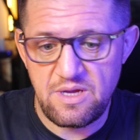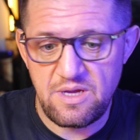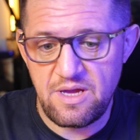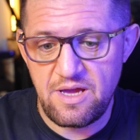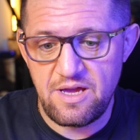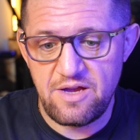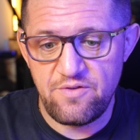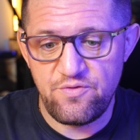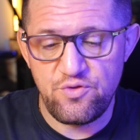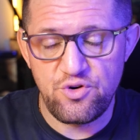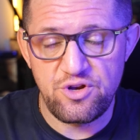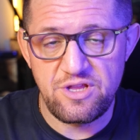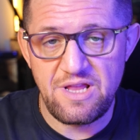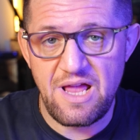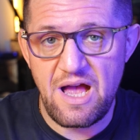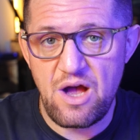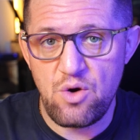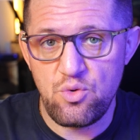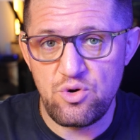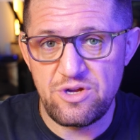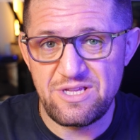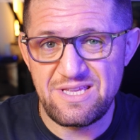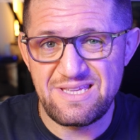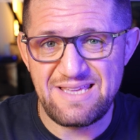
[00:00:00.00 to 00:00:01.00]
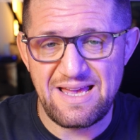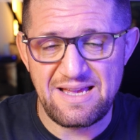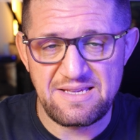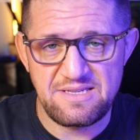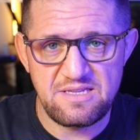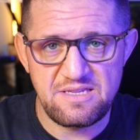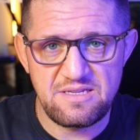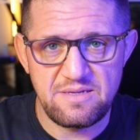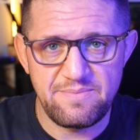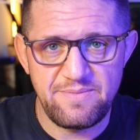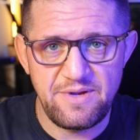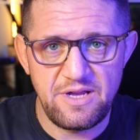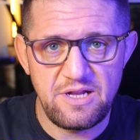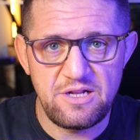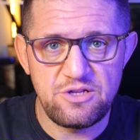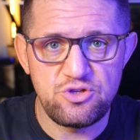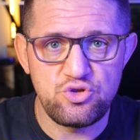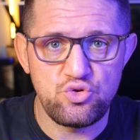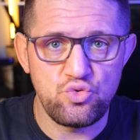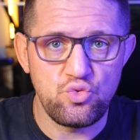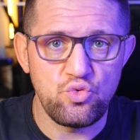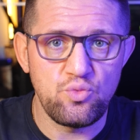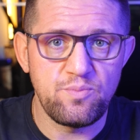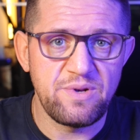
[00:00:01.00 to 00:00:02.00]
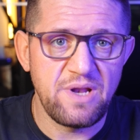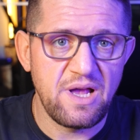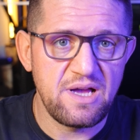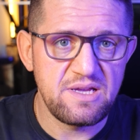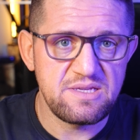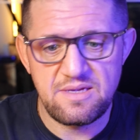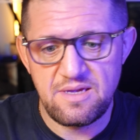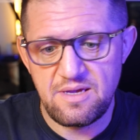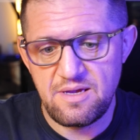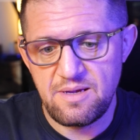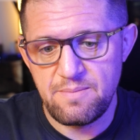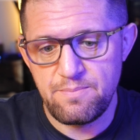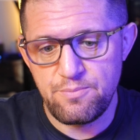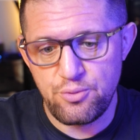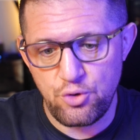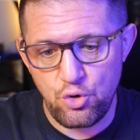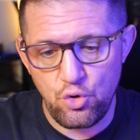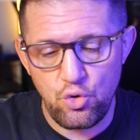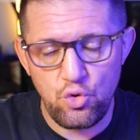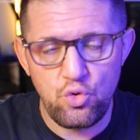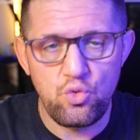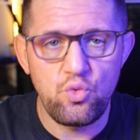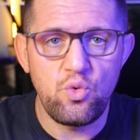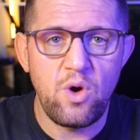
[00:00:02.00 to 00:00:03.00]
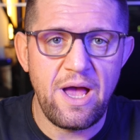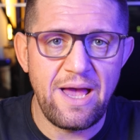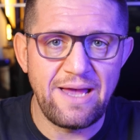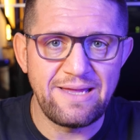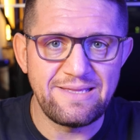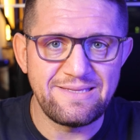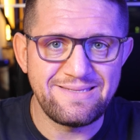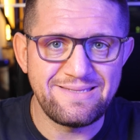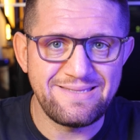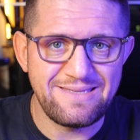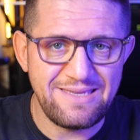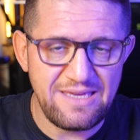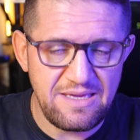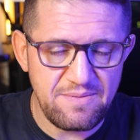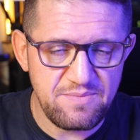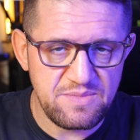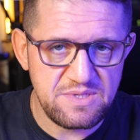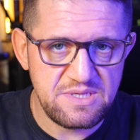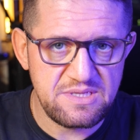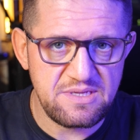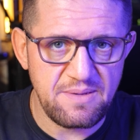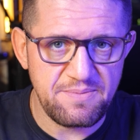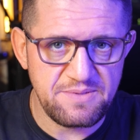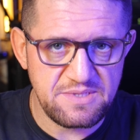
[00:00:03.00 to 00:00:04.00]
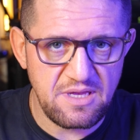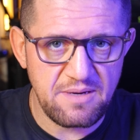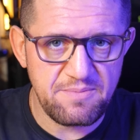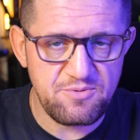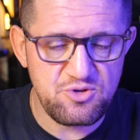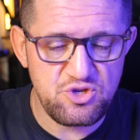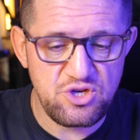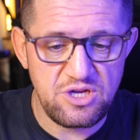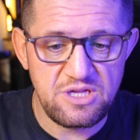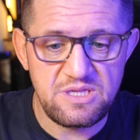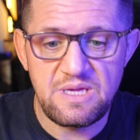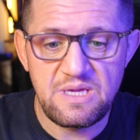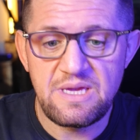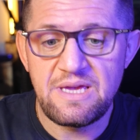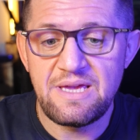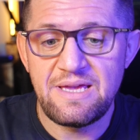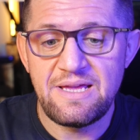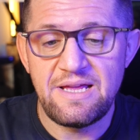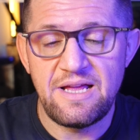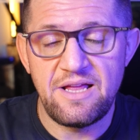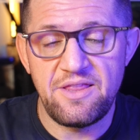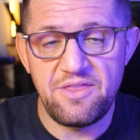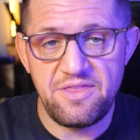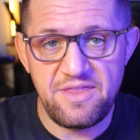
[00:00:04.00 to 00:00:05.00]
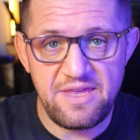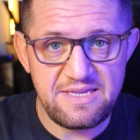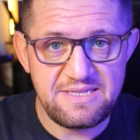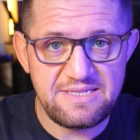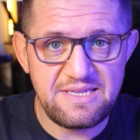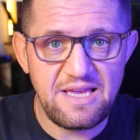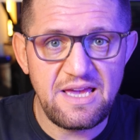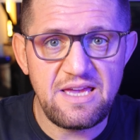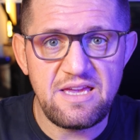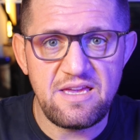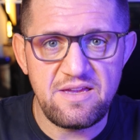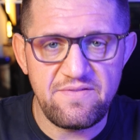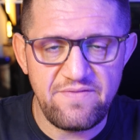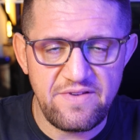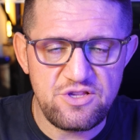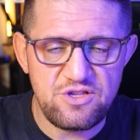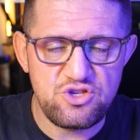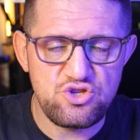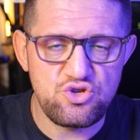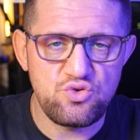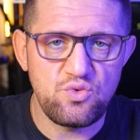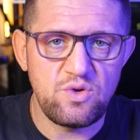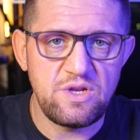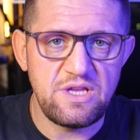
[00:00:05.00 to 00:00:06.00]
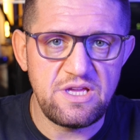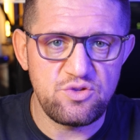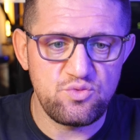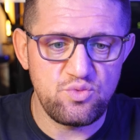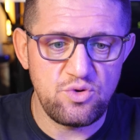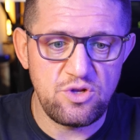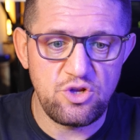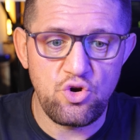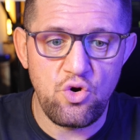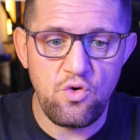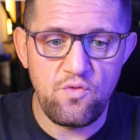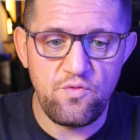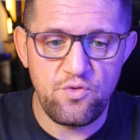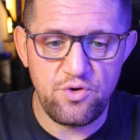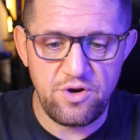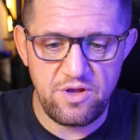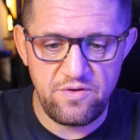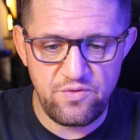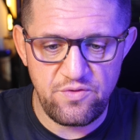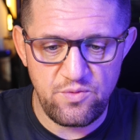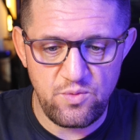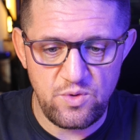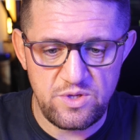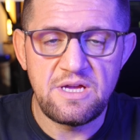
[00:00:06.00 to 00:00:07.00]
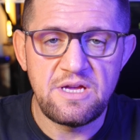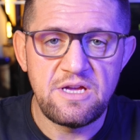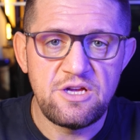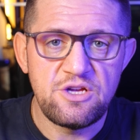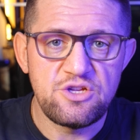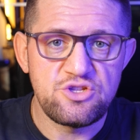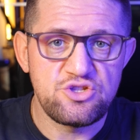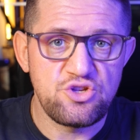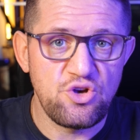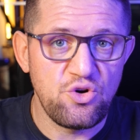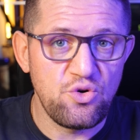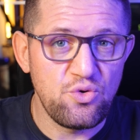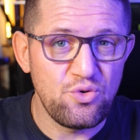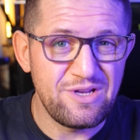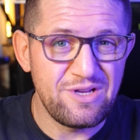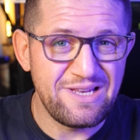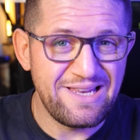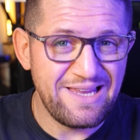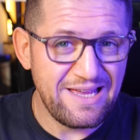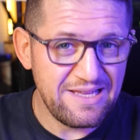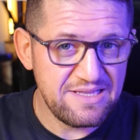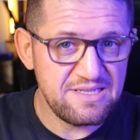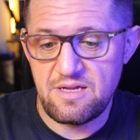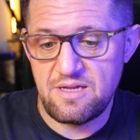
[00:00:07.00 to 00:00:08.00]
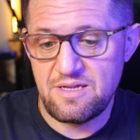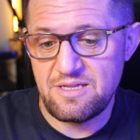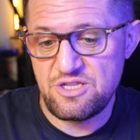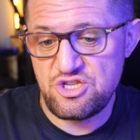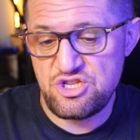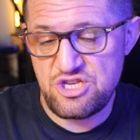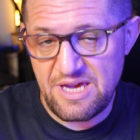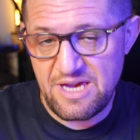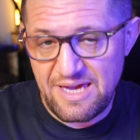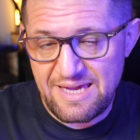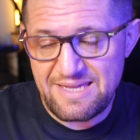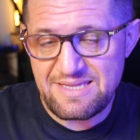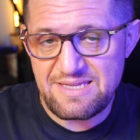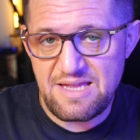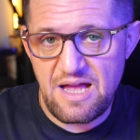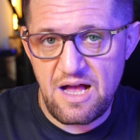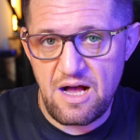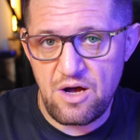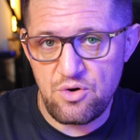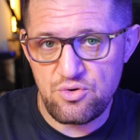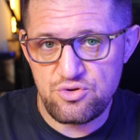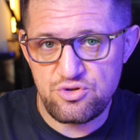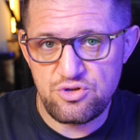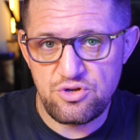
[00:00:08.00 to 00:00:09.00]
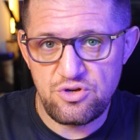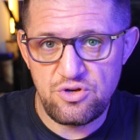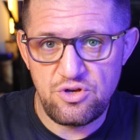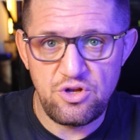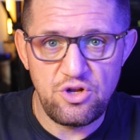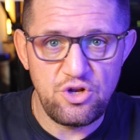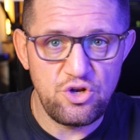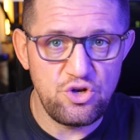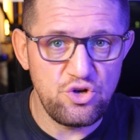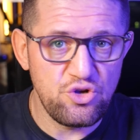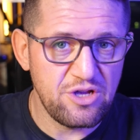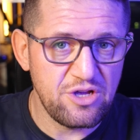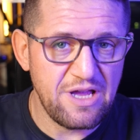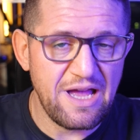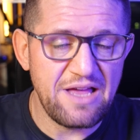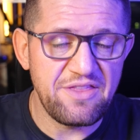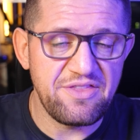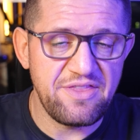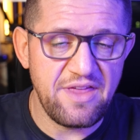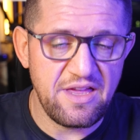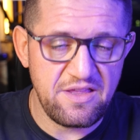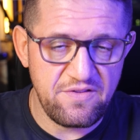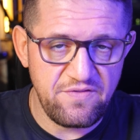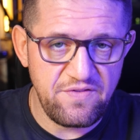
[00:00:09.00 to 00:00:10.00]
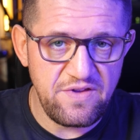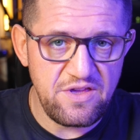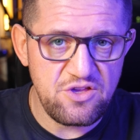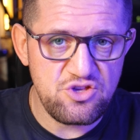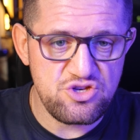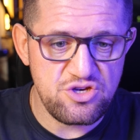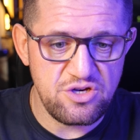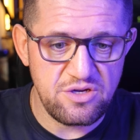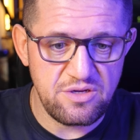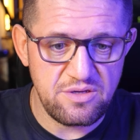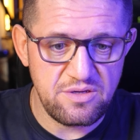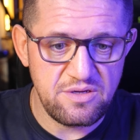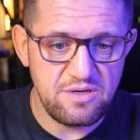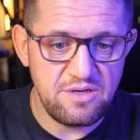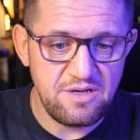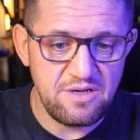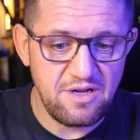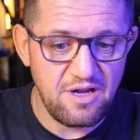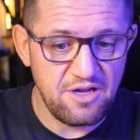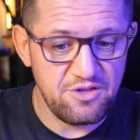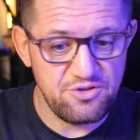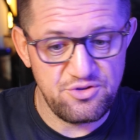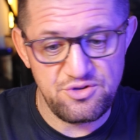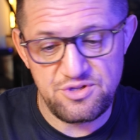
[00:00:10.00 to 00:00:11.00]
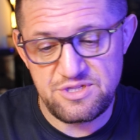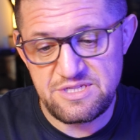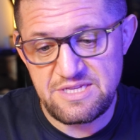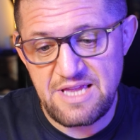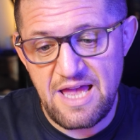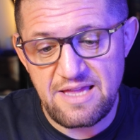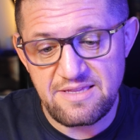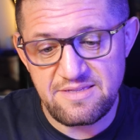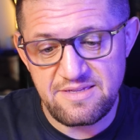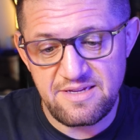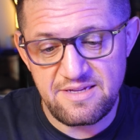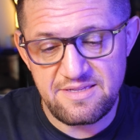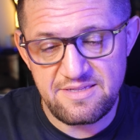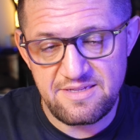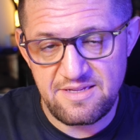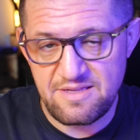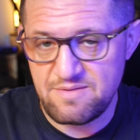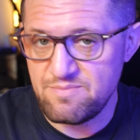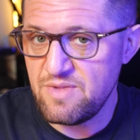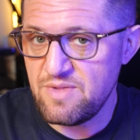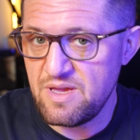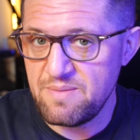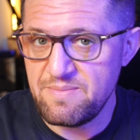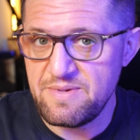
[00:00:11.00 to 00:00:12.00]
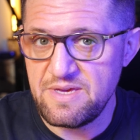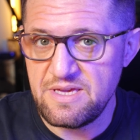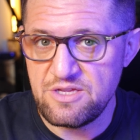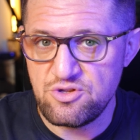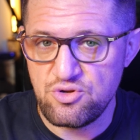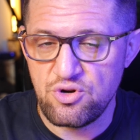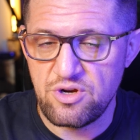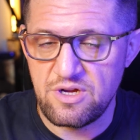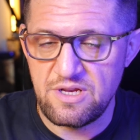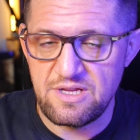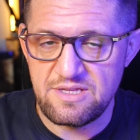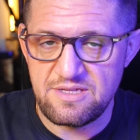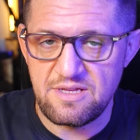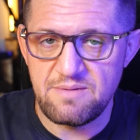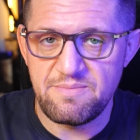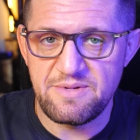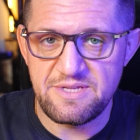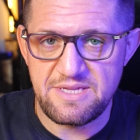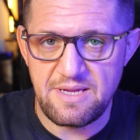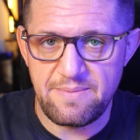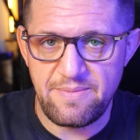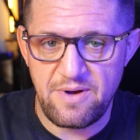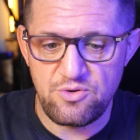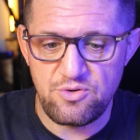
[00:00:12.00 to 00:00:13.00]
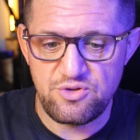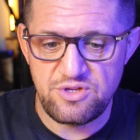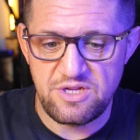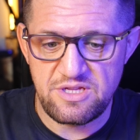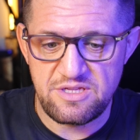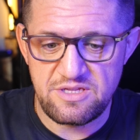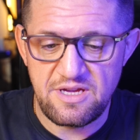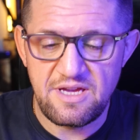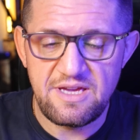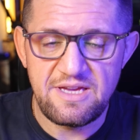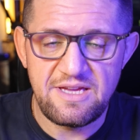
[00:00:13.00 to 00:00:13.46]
For now, it is accessible to Plus, Pro, and Teams subscription, and they say eventually it will go for everyone. So let's check it out, look at that feature, understand it, and maybe talk a little bit about it.